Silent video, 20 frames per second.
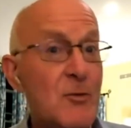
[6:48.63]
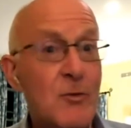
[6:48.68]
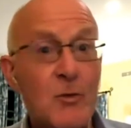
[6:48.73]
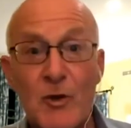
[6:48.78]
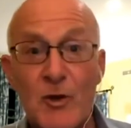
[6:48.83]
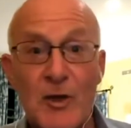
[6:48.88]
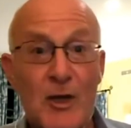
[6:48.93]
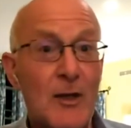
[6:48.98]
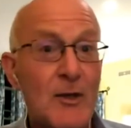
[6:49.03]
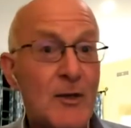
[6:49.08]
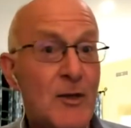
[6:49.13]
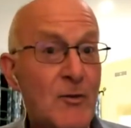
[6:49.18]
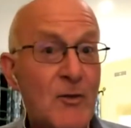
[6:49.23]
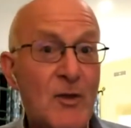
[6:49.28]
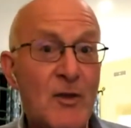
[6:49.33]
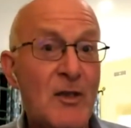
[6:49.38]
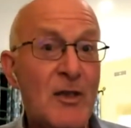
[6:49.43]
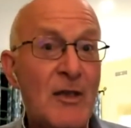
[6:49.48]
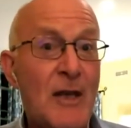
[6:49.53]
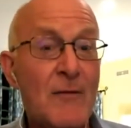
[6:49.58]
You could argue
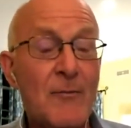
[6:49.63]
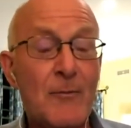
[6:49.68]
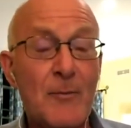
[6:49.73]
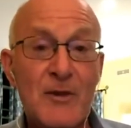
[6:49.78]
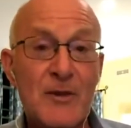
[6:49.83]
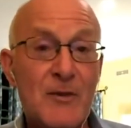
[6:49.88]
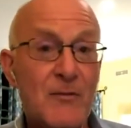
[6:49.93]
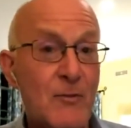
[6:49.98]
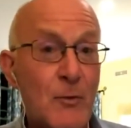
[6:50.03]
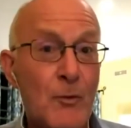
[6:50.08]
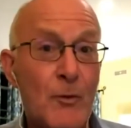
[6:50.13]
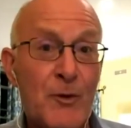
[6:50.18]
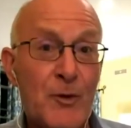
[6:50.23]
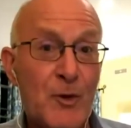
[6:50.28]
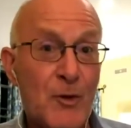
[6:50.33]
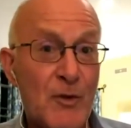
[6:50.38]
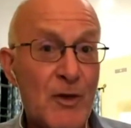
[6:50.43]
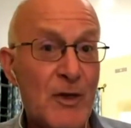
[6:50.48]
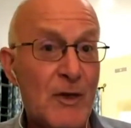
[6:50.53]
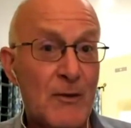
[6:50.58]
that the government of North
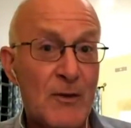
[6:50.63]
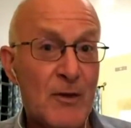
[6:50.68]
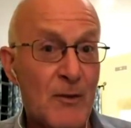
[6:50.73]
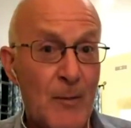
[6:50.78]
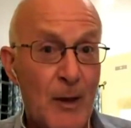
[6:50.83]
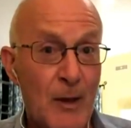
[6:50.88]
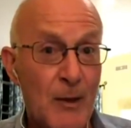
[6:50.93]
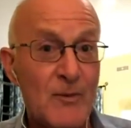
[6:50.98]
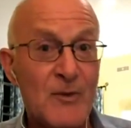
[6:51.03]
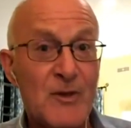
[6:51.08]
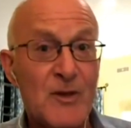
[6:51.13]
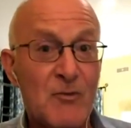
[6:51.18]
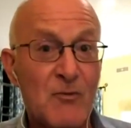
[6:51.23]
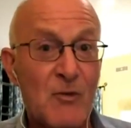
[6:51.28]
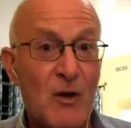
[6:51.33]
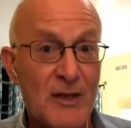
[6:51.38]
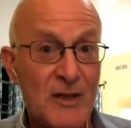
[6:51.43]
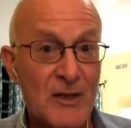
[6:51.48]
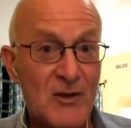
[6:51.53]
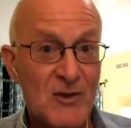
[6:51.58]
Korea at the moment is
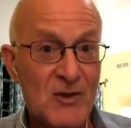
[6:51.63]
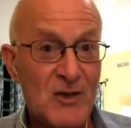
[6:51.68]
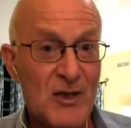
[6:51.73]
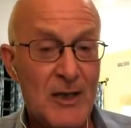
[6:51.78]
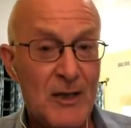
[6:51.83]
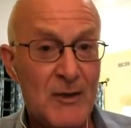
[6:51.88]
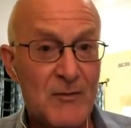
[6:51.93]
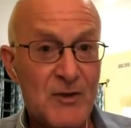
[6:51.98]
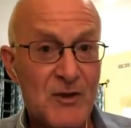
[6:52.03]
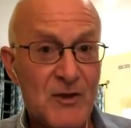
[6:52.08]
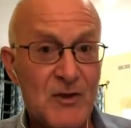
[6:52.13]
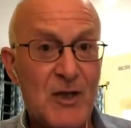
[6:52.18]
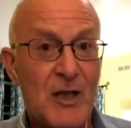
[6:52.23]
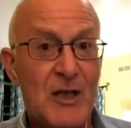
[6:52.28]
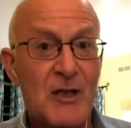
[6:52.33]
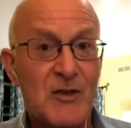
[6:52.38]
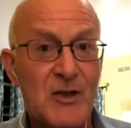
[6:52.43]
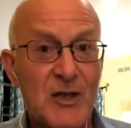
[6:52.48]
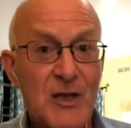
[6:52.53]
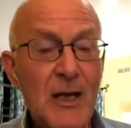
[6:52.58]
running a slave
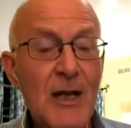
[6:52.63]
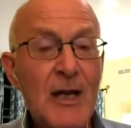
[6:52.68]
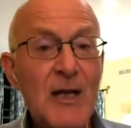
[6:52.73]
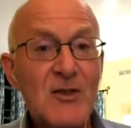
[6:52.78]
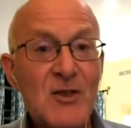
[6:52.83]
society.